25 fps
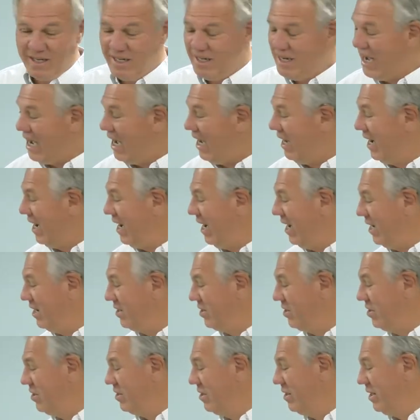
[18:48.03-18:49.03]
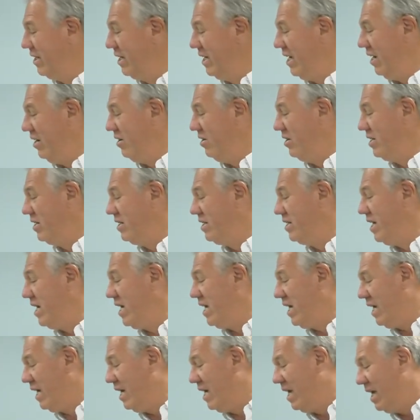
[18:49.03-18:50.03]
God has
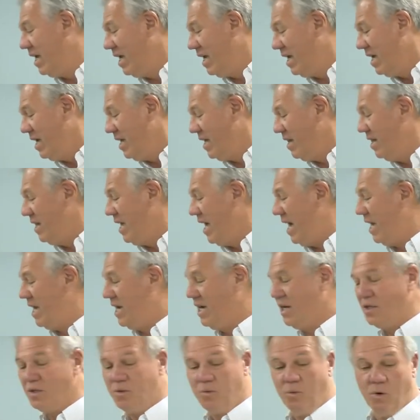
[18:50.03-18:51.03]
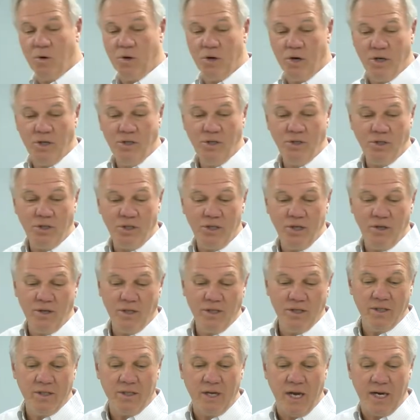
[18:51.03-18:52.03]
guaranteed that his word. Are you
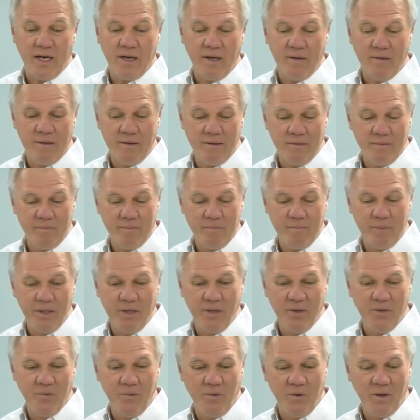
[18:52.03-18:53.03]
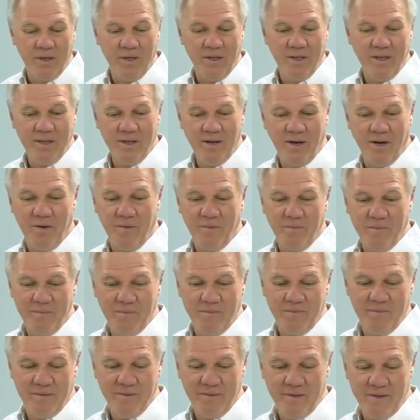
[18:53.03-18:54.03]
still in Second Peter 1? No.
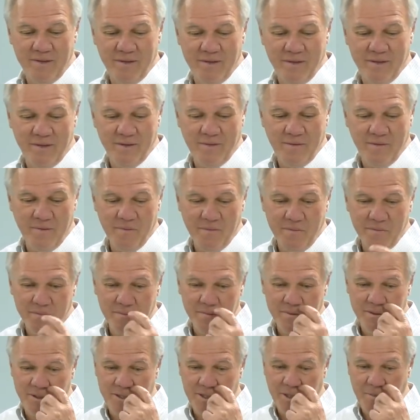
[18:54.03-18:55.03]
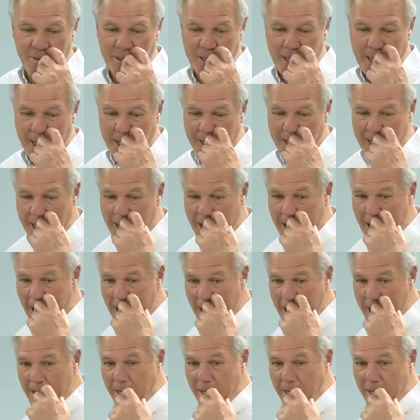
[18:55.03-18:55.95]
Jimmy had that.